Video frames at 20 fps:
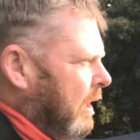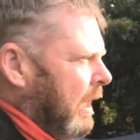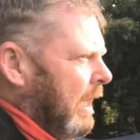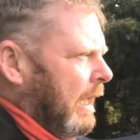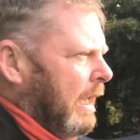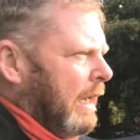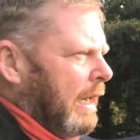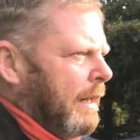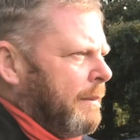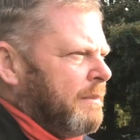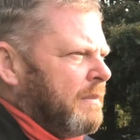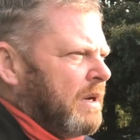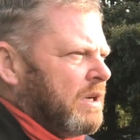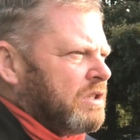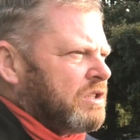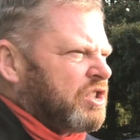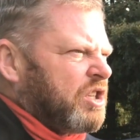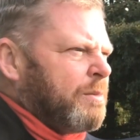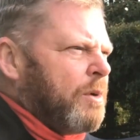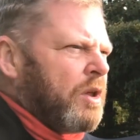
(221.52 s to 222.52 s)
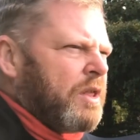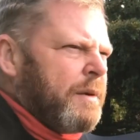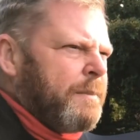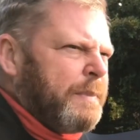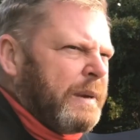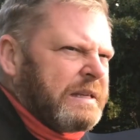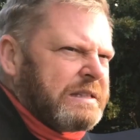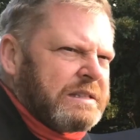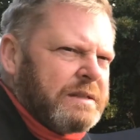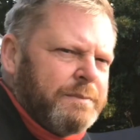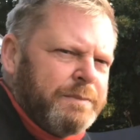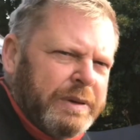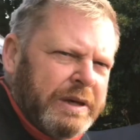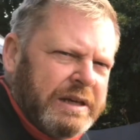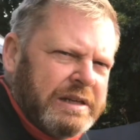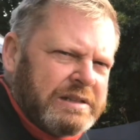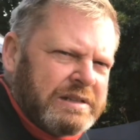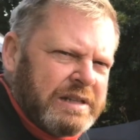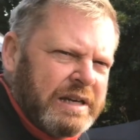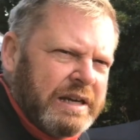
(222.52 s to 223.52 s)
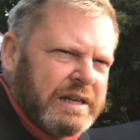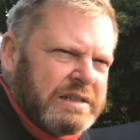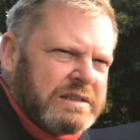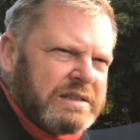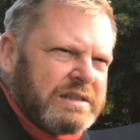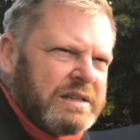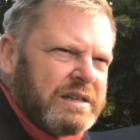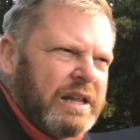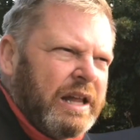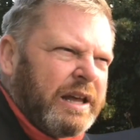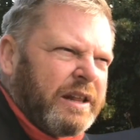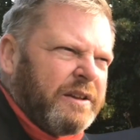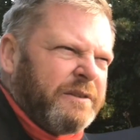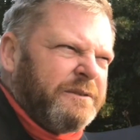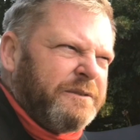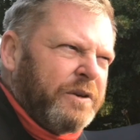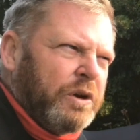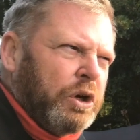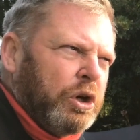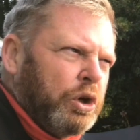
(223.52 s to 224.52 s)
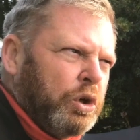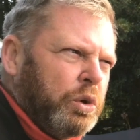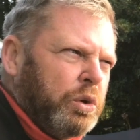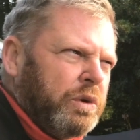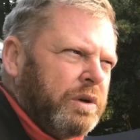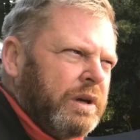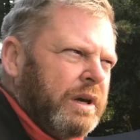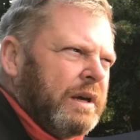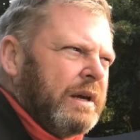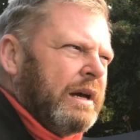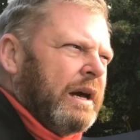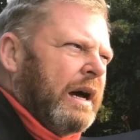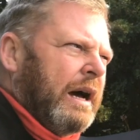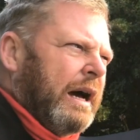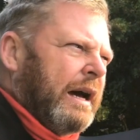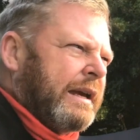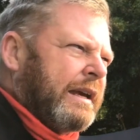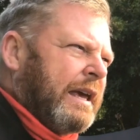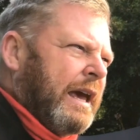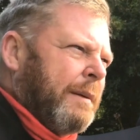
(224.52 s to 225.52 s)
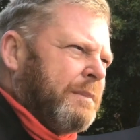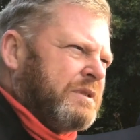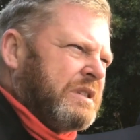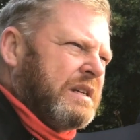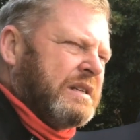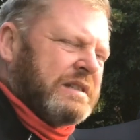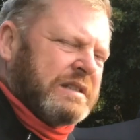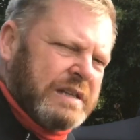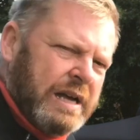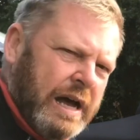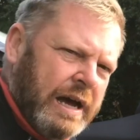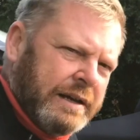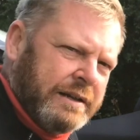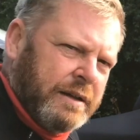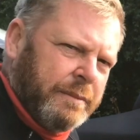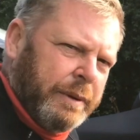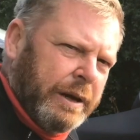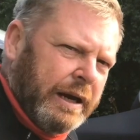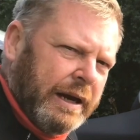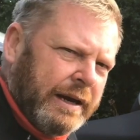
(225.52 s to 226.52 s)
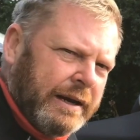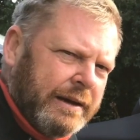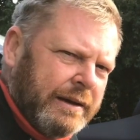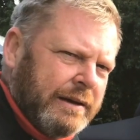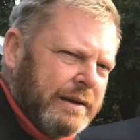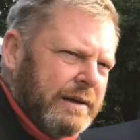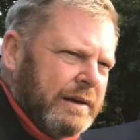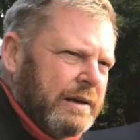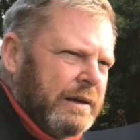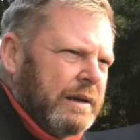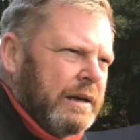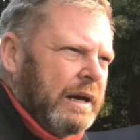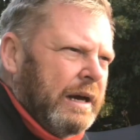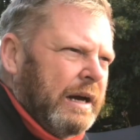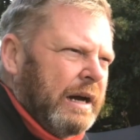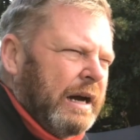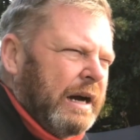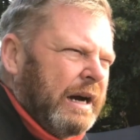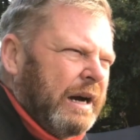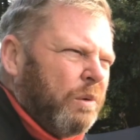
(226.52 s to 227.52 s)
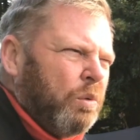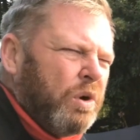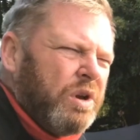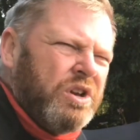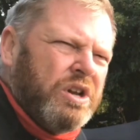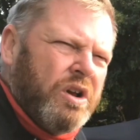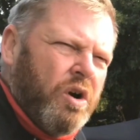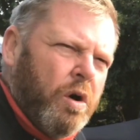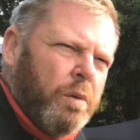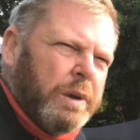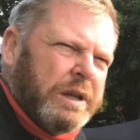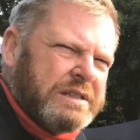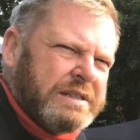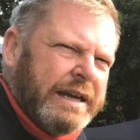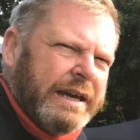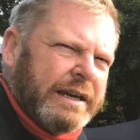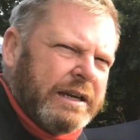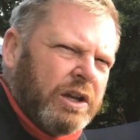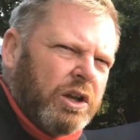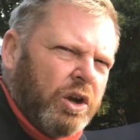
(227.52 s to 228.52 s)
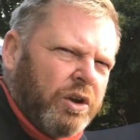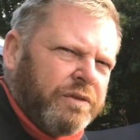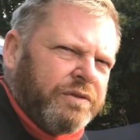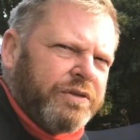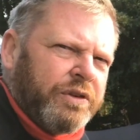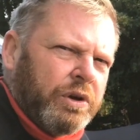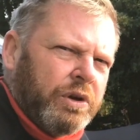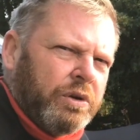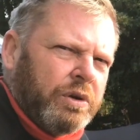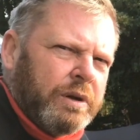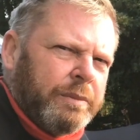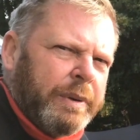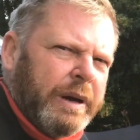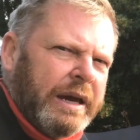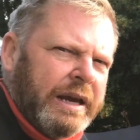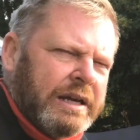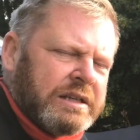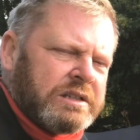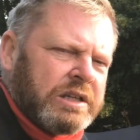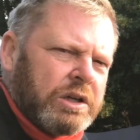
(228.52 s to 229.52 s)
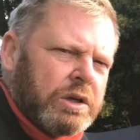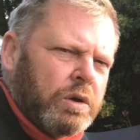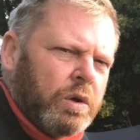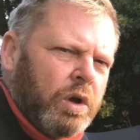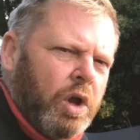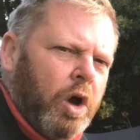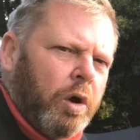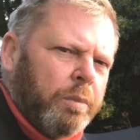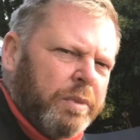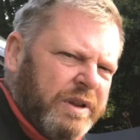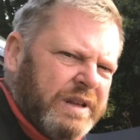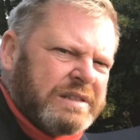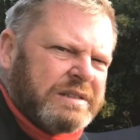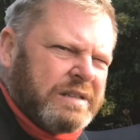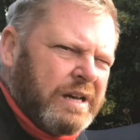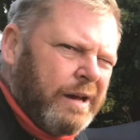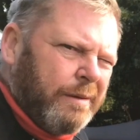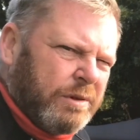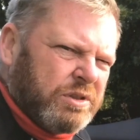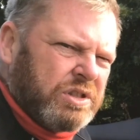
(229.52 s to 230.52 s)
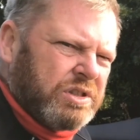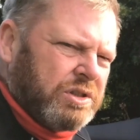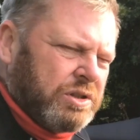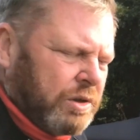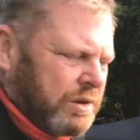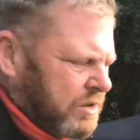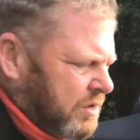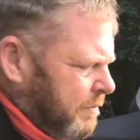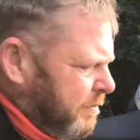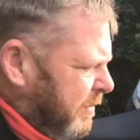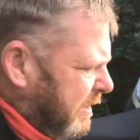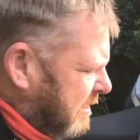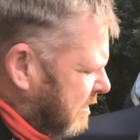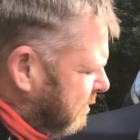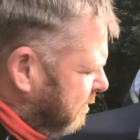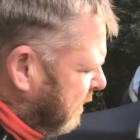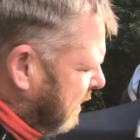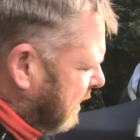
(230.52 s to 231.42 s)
Some other bits and pieces, like the food, I kept inside the bag. I wouldn't normally take a lot of food, I buy it as I go along, but this time I just took some bits and